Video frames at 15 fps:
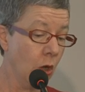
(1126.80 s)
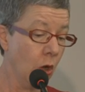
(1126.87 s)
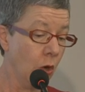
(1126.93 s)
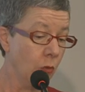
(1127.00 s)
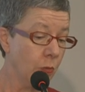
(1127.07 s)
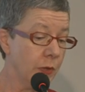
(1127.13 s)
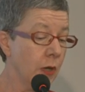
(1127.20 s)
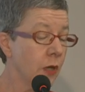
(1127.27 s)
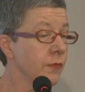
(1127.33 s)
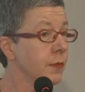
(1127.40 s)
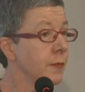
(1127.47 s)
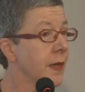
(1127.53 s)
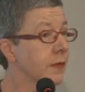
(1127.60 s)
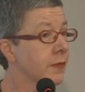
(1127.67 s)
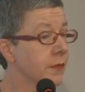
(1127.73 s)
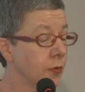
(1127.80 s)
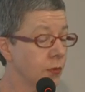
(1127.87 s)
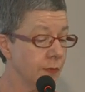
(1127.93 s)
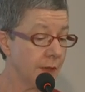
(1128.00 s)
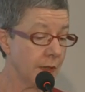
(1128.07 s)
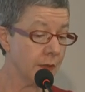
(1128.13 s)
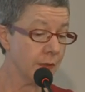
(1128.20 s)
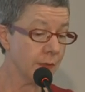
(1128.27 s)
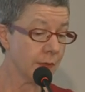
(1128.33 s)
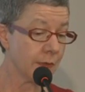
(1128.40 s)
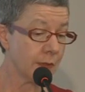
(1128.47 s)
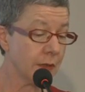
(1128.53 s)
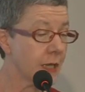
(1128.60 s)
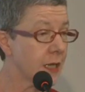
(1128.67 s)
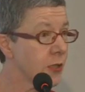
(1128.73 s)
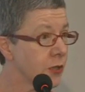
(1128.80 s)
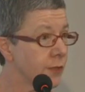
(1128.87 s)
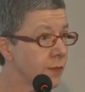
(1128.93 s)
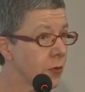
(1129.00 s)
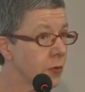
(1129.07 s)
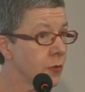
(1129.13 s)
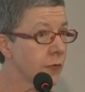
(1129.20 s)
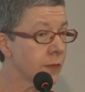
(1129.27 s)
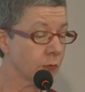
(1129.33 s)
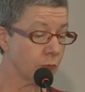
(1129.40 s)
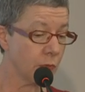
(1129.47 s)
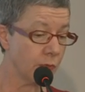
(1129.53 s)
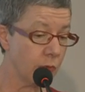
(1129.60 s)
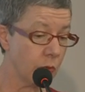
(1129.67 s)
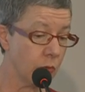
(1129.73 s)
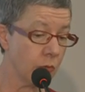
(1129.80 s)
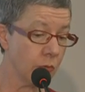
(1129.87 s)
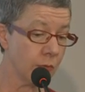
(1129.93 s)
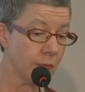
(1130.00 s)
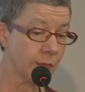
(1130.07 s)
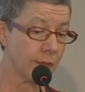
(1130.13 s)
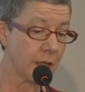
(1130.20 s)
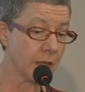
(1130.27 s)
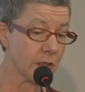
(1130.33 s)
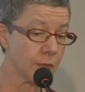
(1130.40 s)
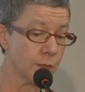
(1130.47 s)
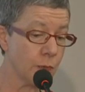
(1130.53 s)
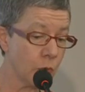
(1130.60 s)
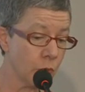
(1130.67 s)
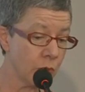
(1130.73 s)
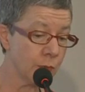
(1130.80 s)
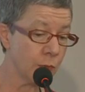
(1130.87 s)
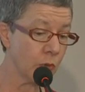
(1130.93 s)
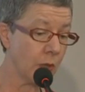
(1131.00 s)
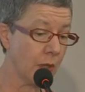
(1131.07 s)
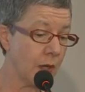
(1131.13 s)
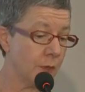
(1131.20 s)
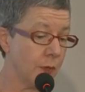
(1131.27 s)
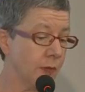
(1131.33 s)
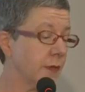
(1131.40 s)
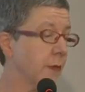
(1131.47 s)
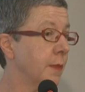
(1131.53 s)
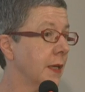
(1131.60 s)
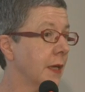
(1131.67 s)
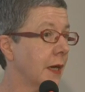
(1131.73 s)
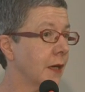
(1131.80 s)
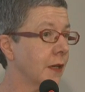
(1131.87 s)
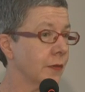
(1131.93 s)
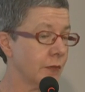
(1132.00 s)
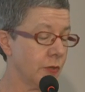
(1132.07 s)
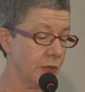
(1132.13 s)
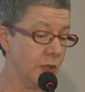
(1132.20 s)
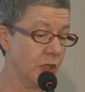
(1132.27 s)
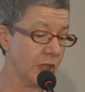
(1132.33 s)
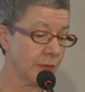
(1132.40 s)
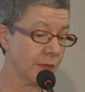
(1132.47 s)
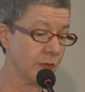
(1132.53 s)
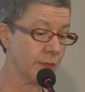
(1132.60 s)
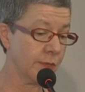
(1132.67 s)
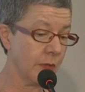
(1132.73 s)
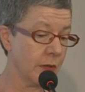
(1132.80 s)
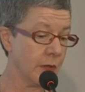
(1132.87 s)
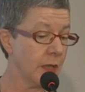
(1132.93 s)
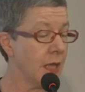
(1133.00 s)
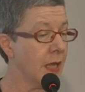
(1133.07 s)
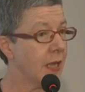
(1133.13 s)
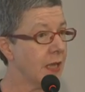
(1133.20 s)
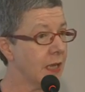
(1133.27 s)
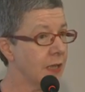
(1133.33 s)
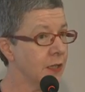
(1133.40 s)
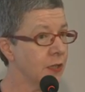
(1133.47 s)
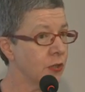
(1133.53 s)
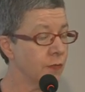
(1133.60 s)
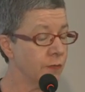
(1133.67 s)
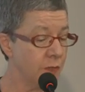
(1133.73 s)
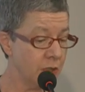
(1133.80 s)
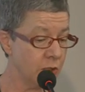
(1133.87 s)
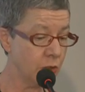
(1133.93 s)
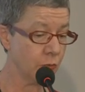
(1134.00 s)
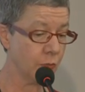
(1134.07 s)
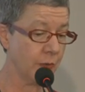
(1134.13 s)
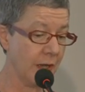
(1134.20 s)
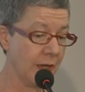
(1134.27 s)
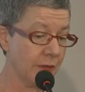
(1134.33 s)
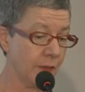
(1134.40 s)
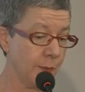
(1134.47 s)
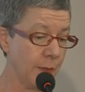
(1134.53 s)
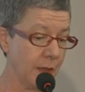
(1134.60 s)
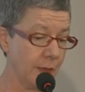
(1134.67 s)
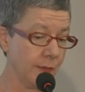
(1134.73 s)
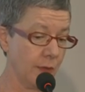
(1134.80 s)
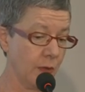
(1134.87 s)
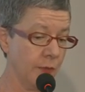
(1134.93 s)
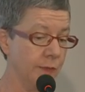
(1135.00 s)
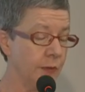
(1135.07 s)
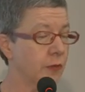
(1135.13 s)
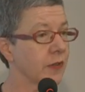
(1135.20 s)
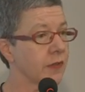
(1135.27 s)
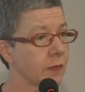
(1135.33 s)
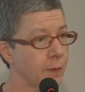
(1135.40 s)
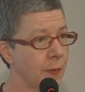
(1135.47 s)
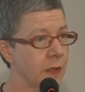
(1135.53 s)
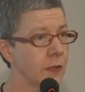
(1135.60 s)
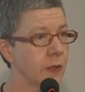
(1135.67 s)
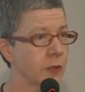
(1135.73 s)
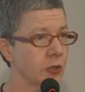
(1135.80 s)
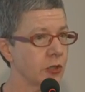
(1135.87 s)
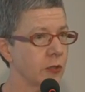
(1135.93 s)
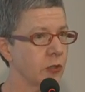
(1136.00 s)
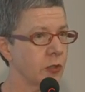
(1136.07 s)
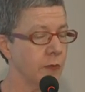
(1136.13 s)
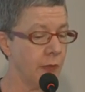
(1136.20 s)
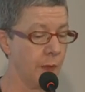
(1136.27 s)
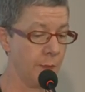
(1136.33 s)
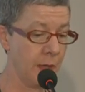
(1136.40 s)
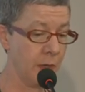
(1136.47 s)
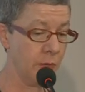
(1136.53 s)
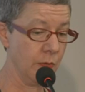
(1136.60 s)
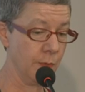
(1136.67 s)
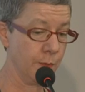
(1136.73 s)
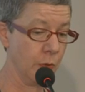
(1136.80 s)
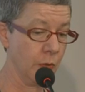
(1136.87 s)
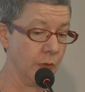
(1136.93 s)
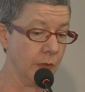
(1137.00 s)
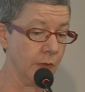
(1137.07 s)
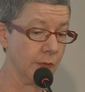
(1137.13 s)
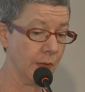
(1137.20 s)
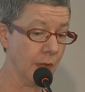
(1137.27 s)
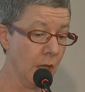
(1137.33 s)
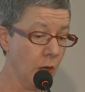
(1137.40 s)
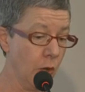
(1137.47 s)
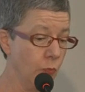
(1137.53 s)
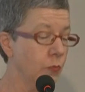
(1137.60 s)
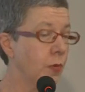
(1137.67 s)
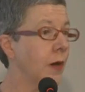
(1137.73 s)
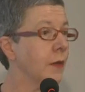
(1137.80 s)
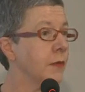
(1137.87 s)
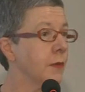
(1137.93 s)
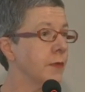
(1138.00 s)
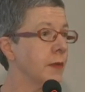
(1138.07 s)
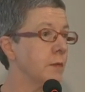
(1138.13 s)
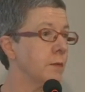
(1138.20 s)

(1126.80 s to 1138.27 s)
We know from our surveys and interviews and reviews that more and more libraries are being asked to justify individual aspects of their expenditure to their parent bodies rather than